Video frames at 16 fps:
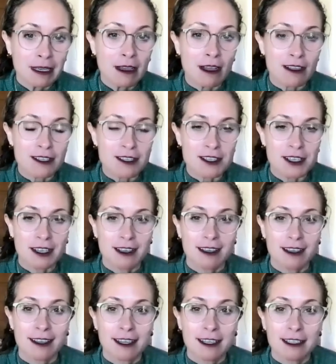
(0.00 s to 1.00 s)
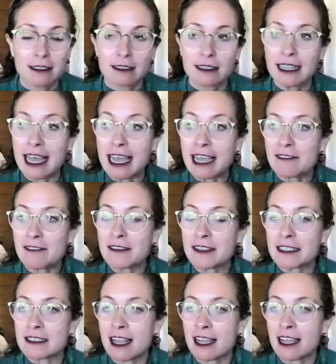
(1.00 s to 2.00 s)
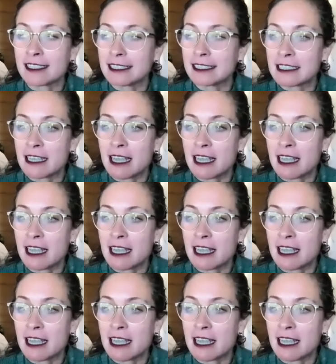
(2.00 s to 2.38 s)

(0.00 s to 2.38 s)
Because life is not